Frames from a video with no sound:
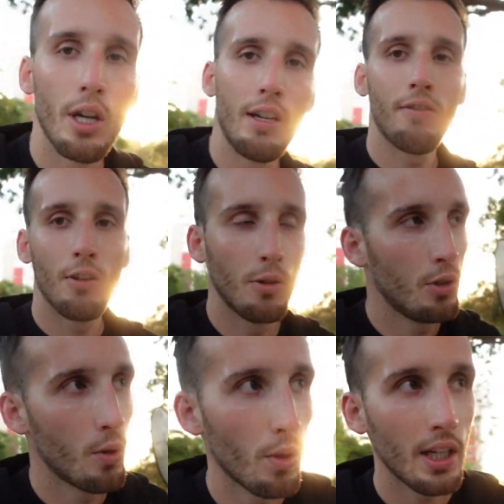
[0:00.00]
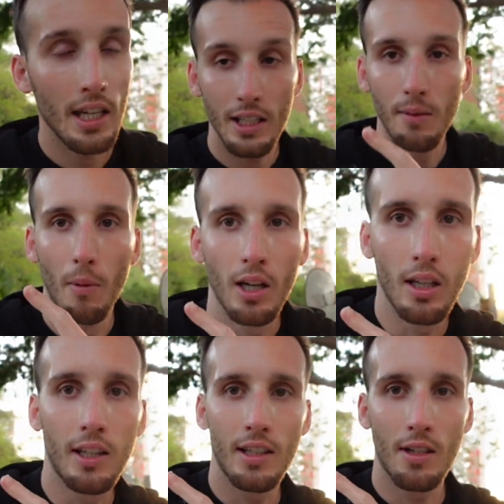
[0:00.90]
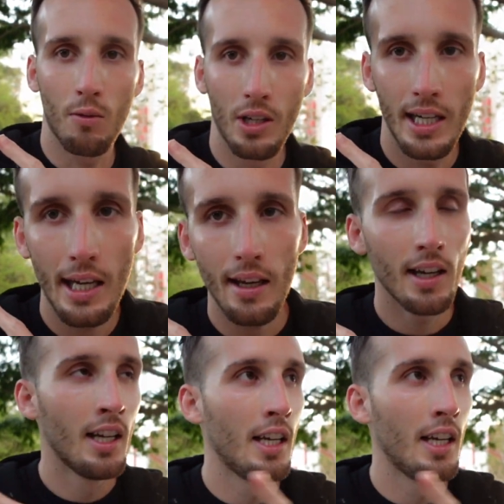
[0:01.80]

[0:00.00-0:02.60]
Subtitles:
and if you enjoyed it, you might like this one here,